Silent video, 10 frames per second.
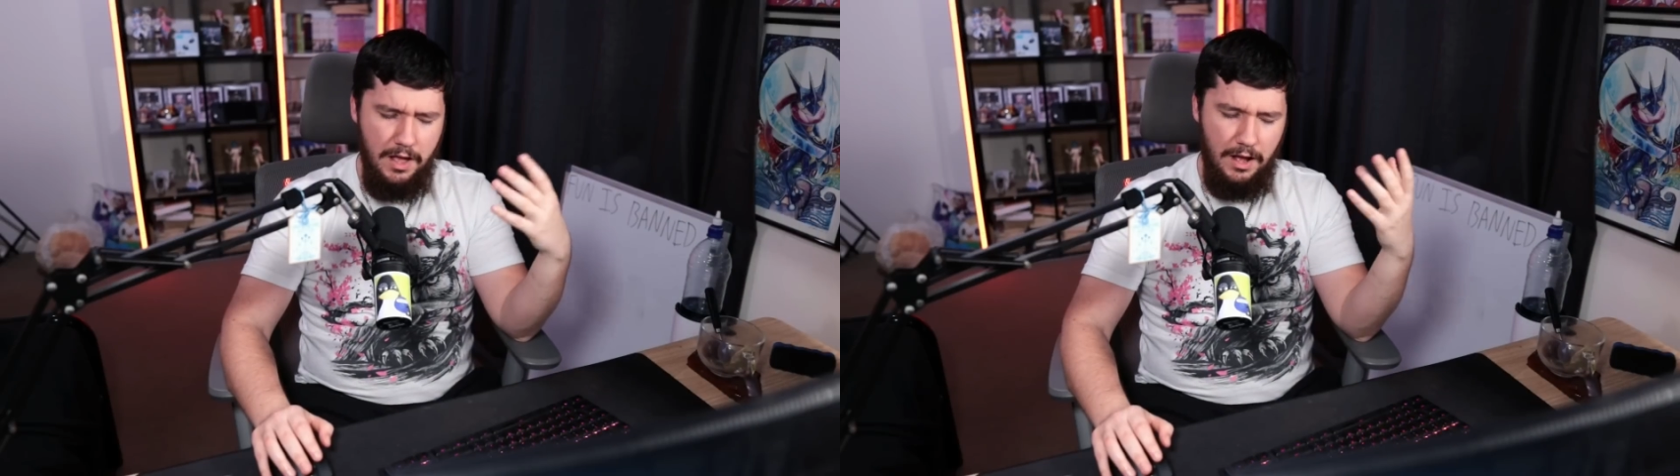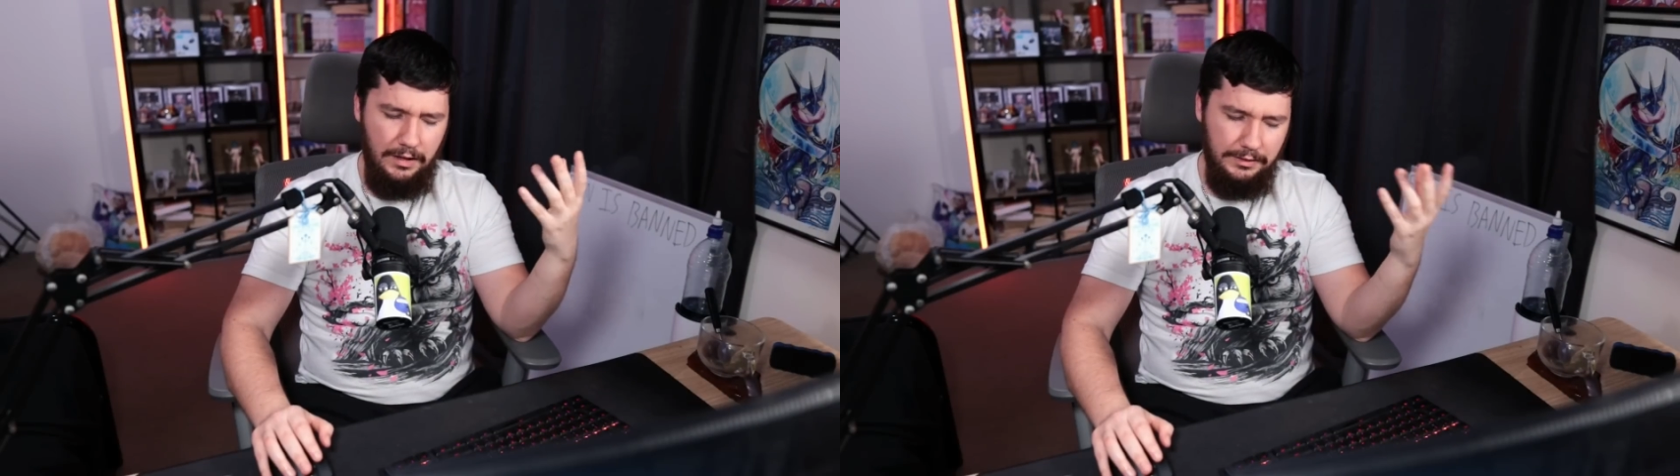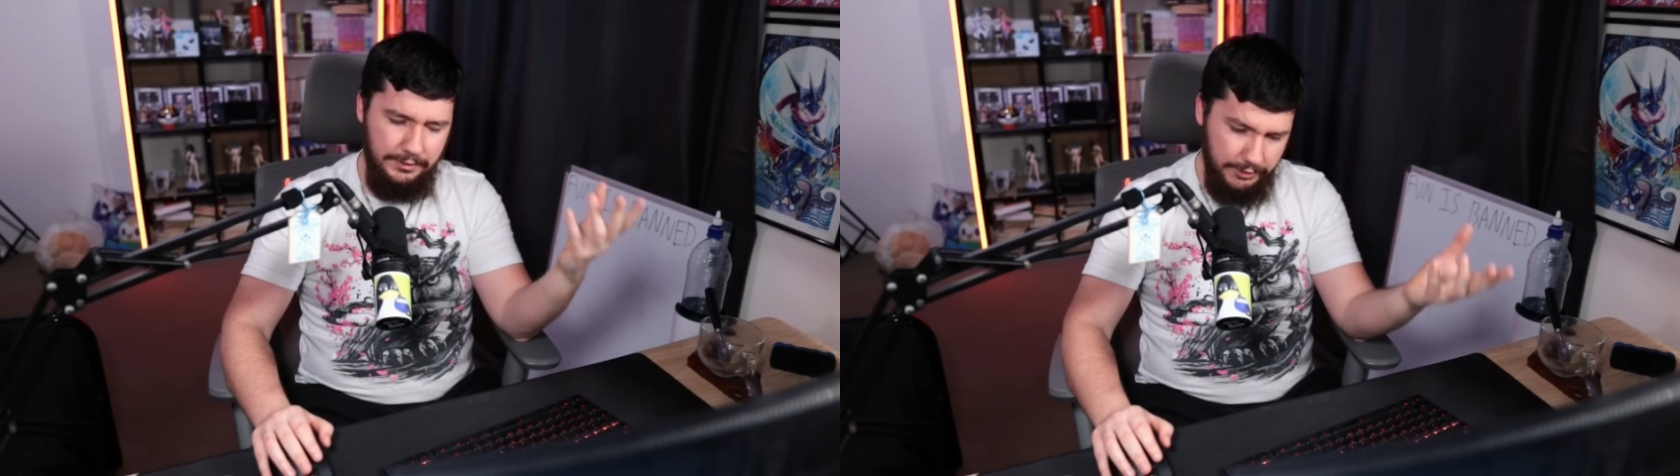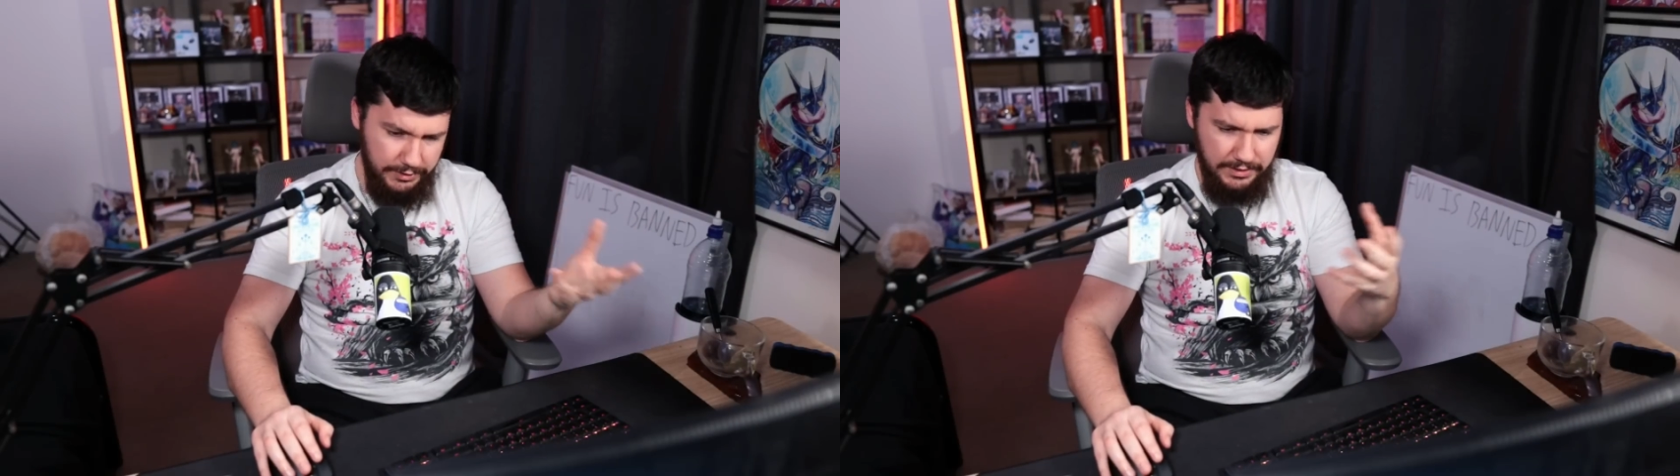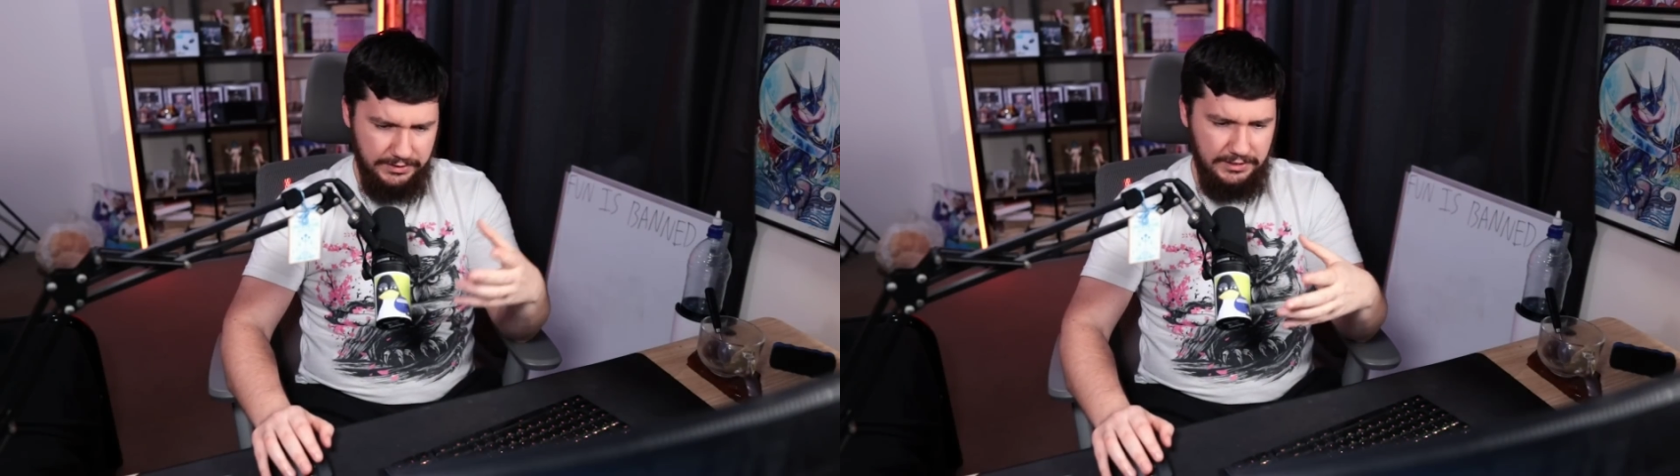a
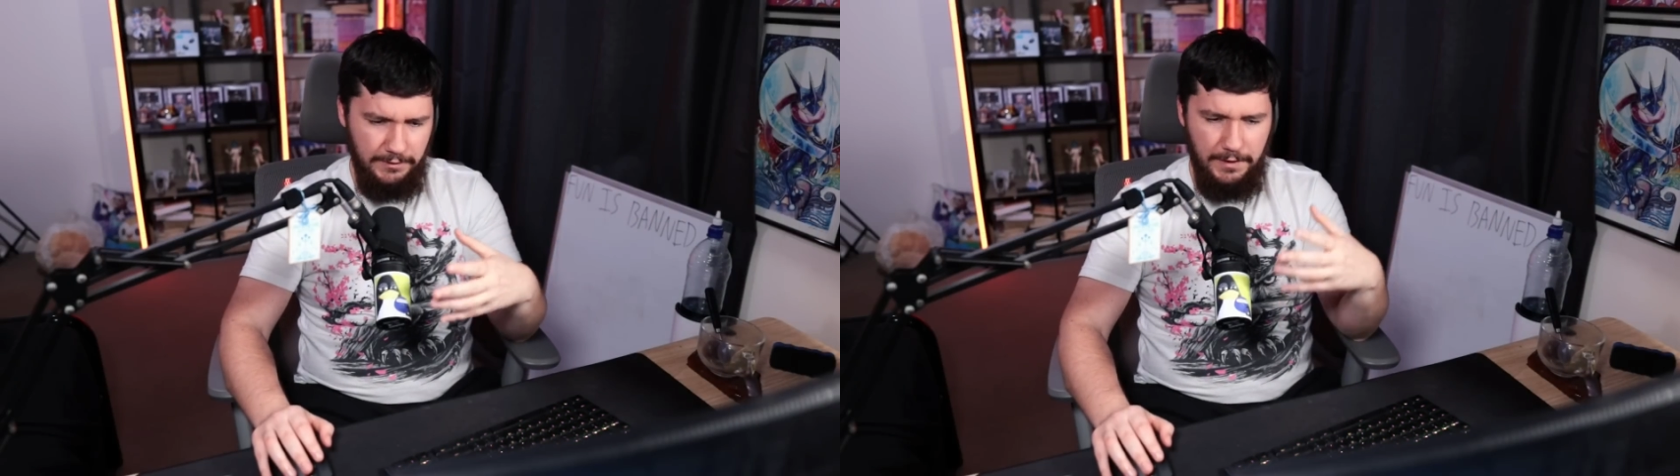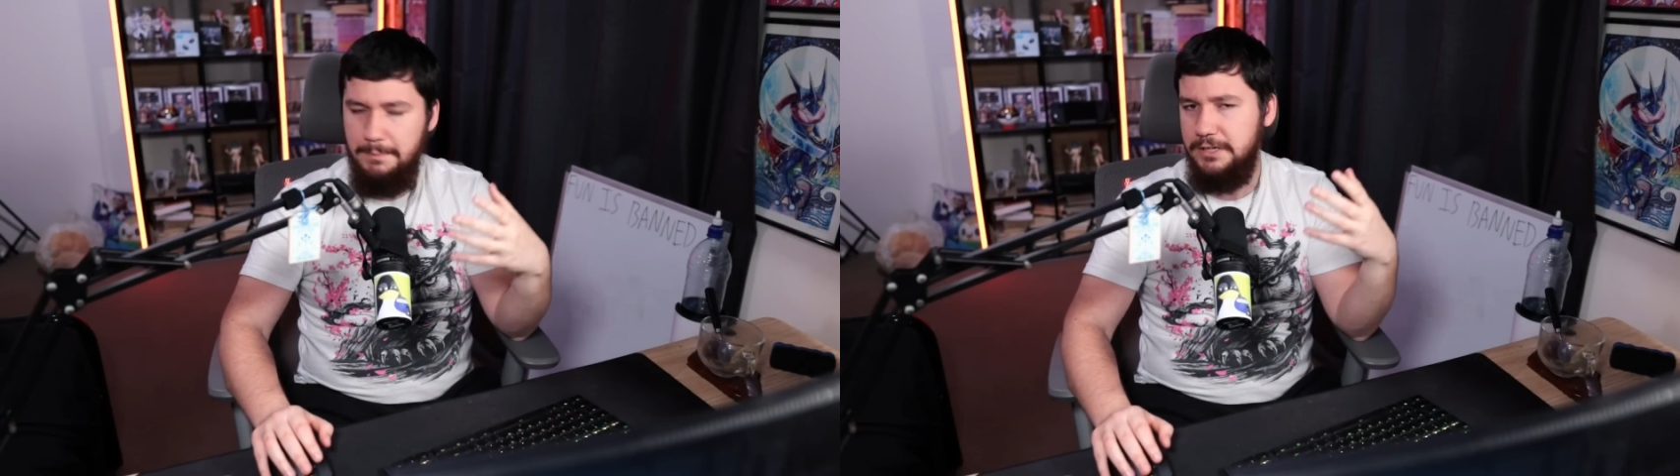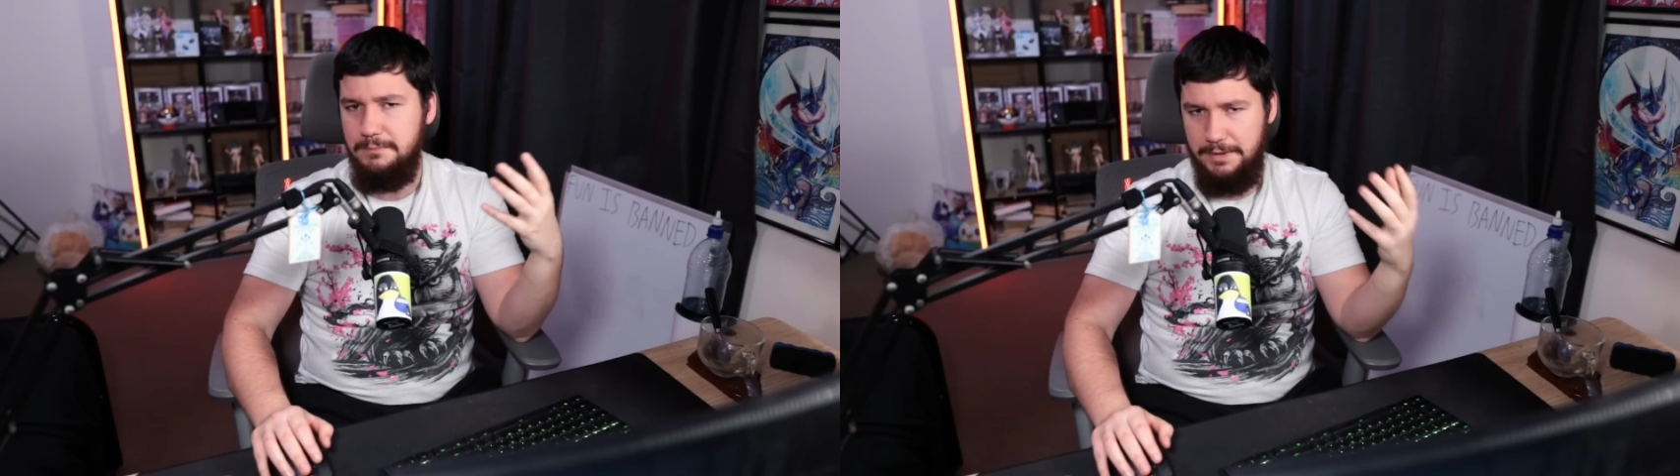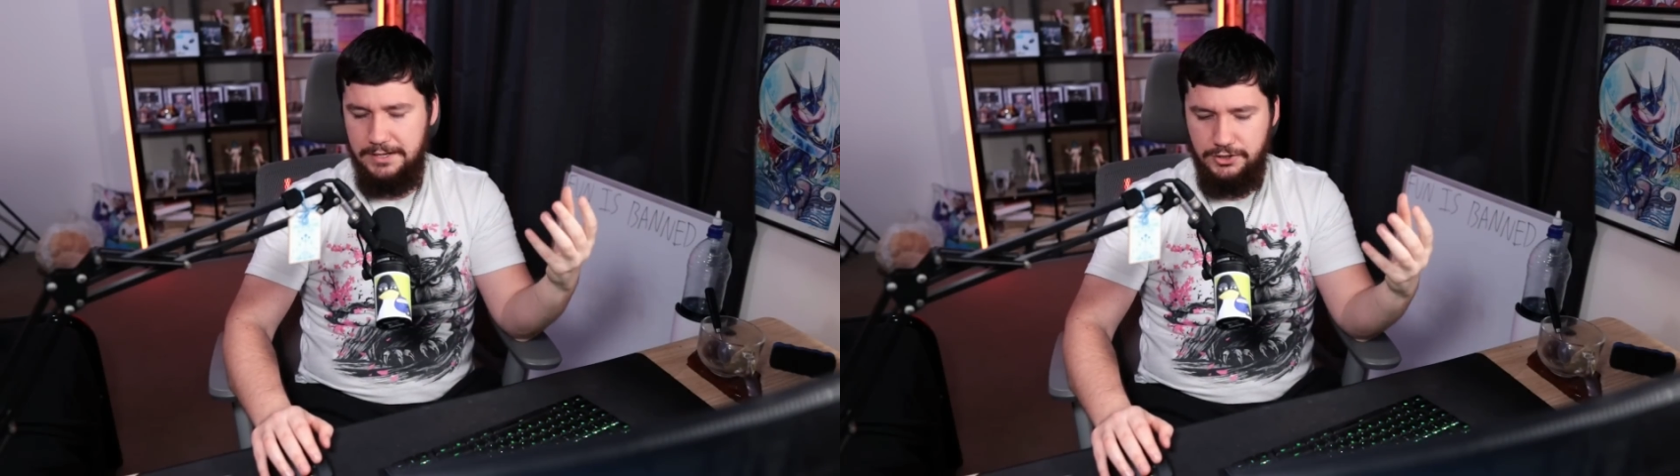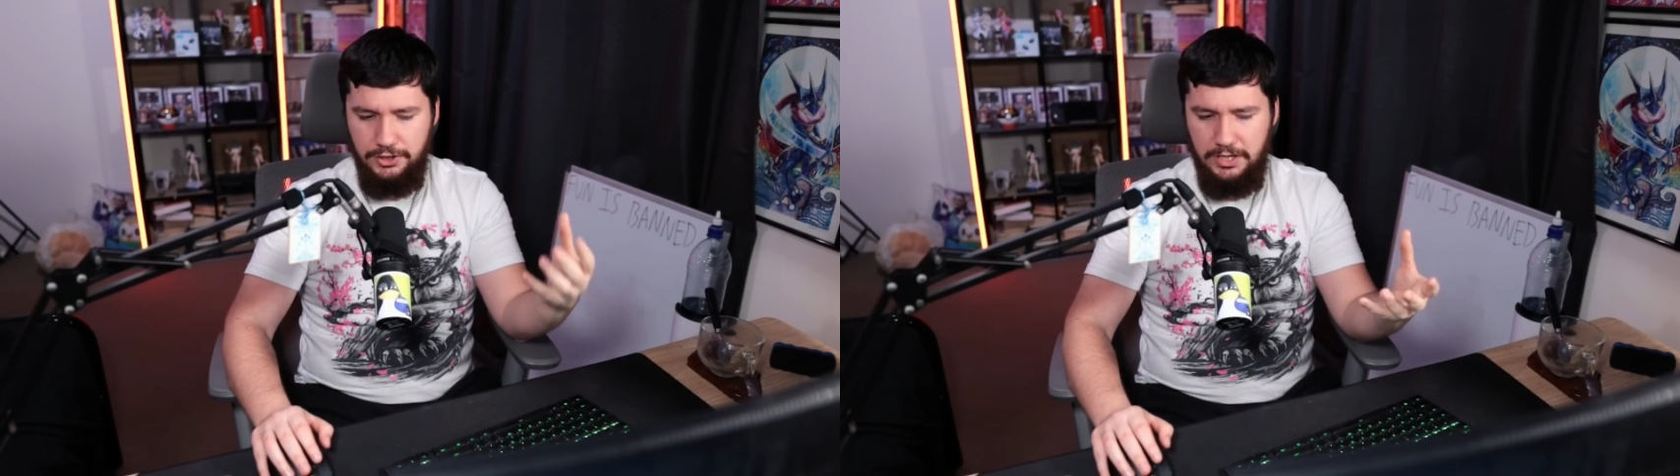lot of the stuff I'm going to
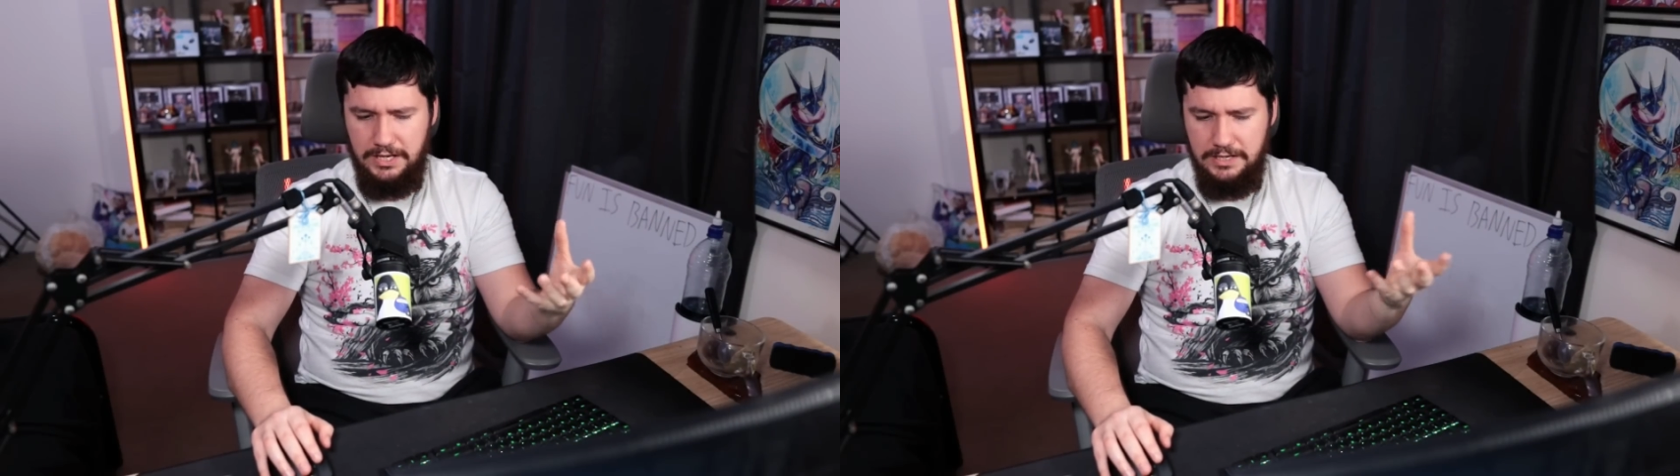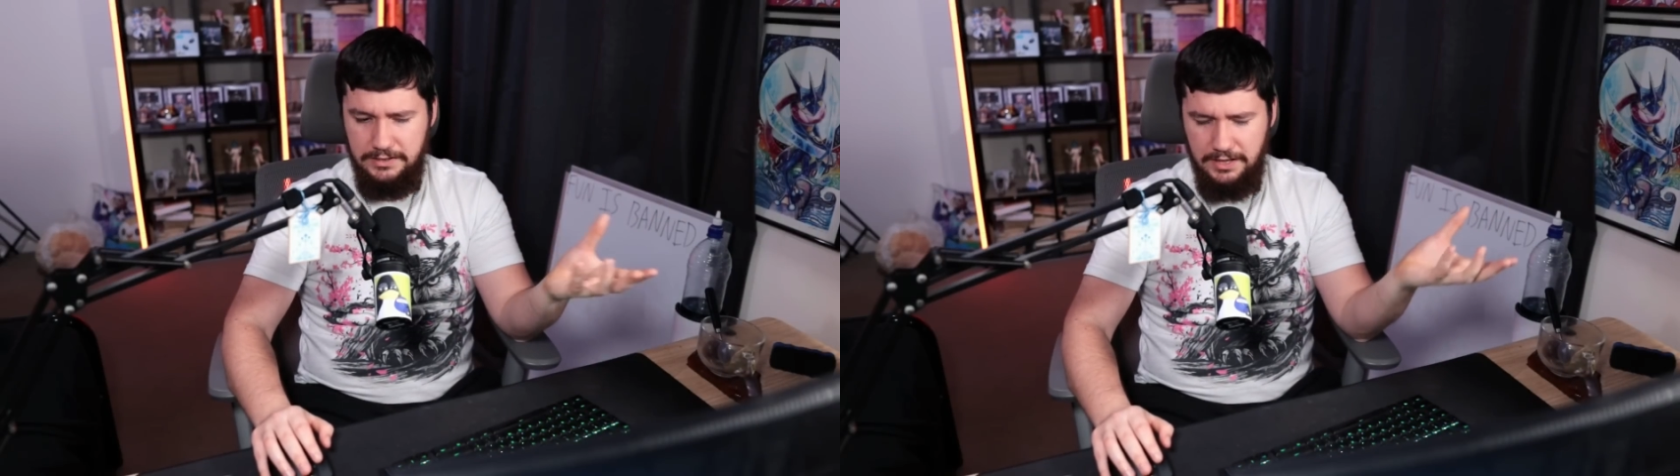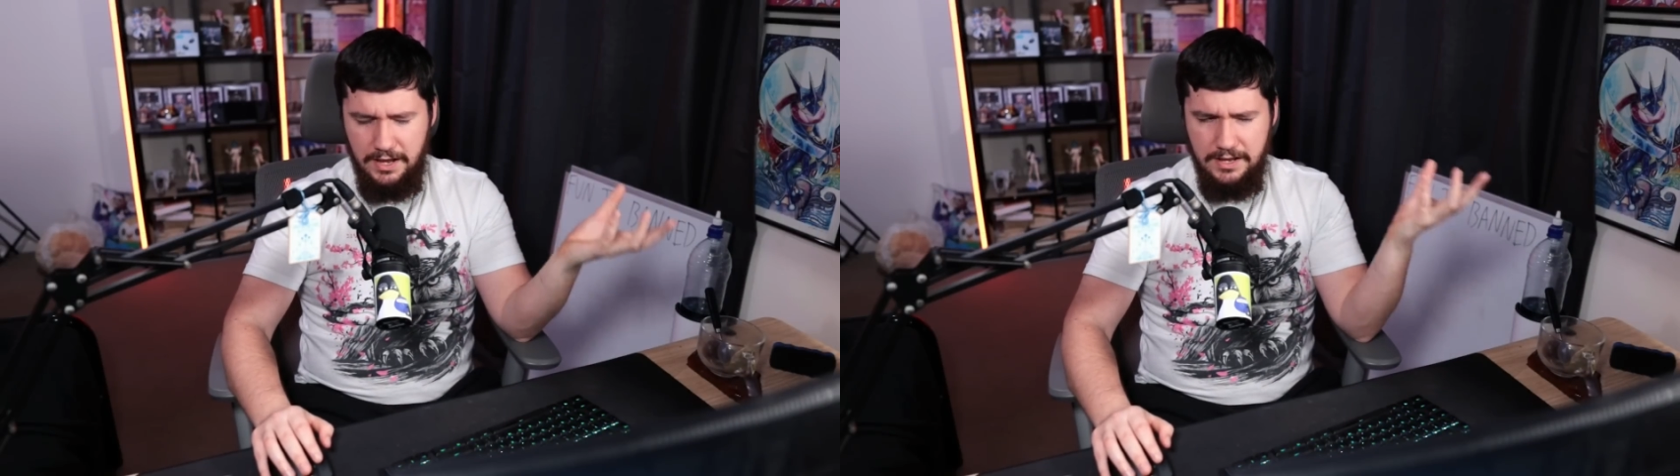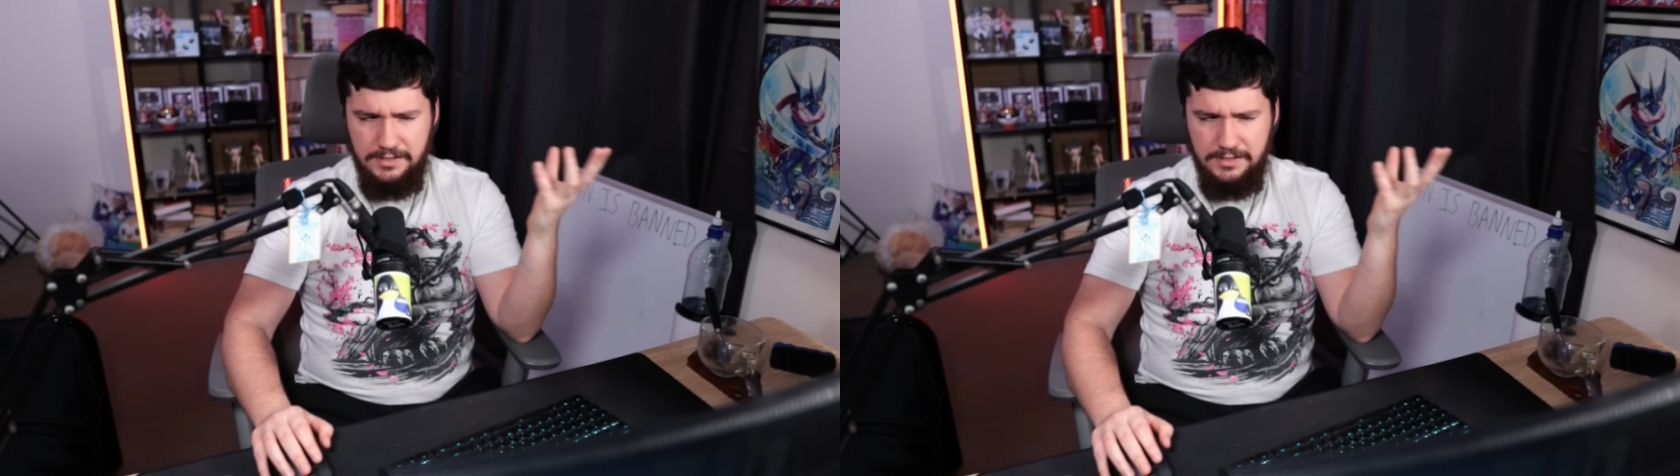mention is